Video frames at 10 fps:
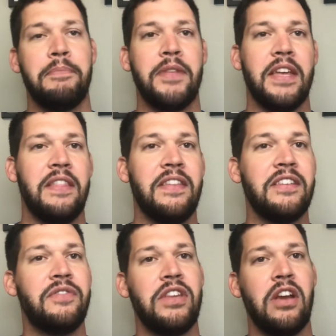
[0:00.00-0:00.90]
In
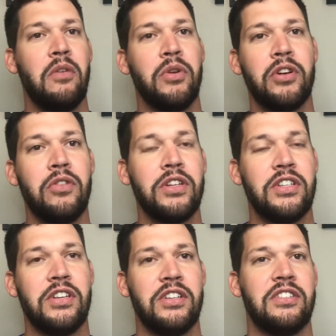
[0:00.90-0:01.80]
this video, we're going
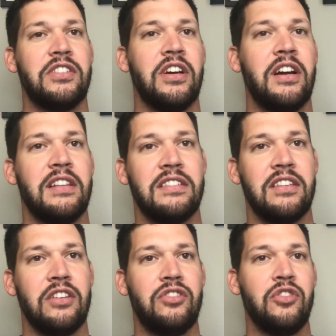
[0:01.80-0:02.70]
to
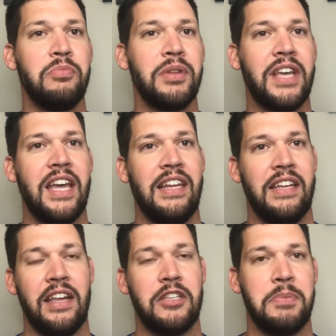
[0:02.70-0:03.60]
discuss duplicating
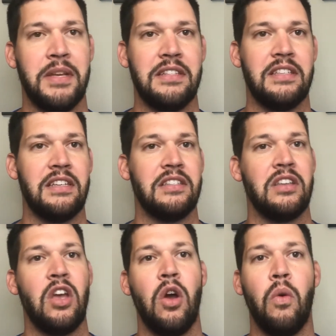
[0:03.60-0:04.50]

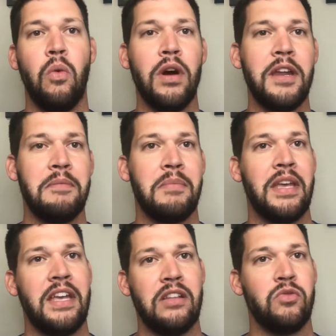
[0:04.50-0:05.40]
expenses, what it
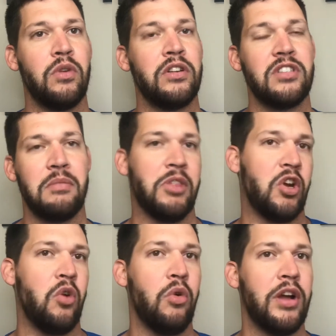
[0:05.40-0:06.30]
means, what are some of the
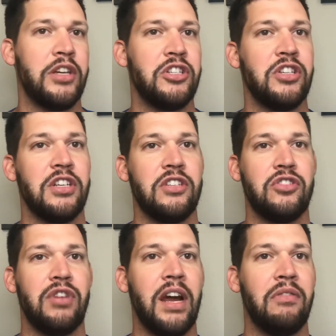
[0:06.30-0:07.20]
questions
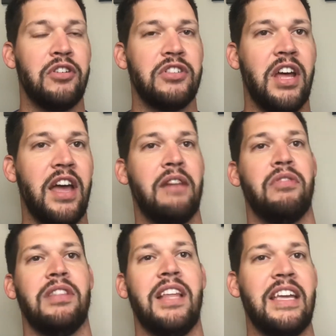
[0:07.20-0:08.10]
travelers have
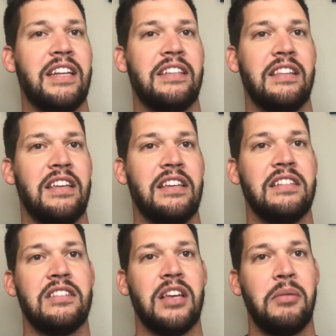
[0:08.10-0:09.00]
related to this,
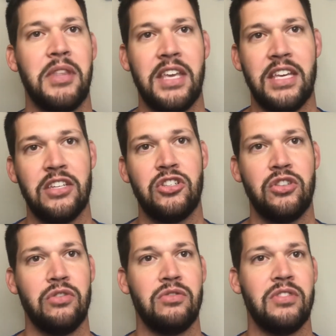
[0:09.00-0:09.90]
and some of the
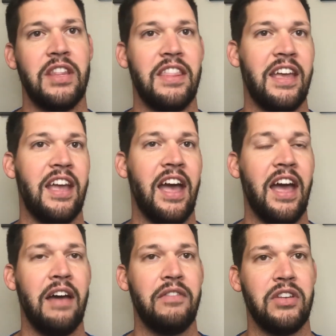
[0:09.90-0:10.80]
issues they
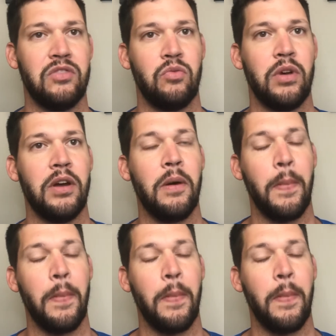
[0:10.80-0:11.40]
have as well.